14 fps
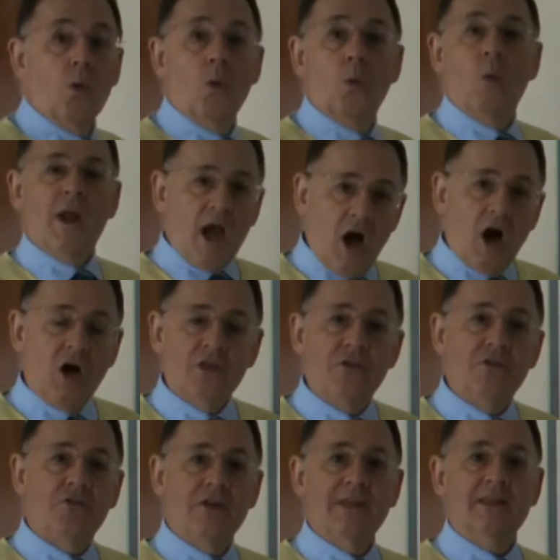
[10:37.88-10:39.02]
We are the
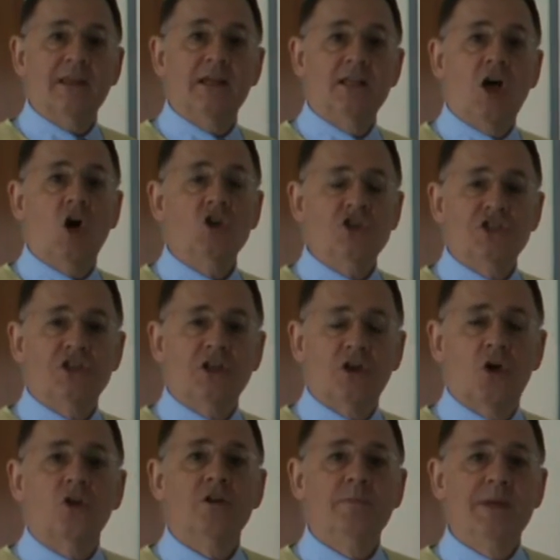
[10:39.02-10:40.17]
5th largest
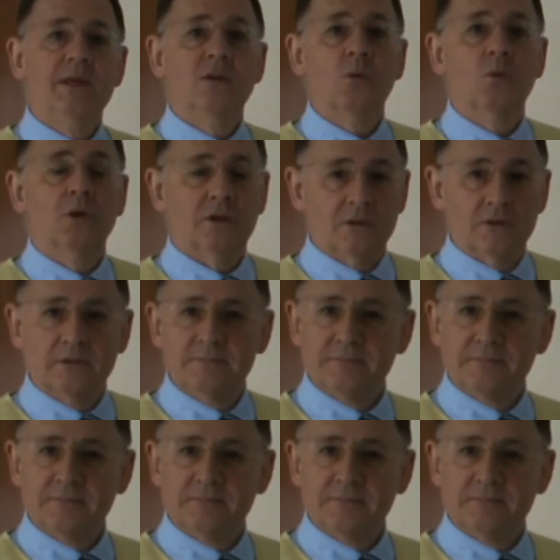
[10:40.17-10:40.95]
economy in the world,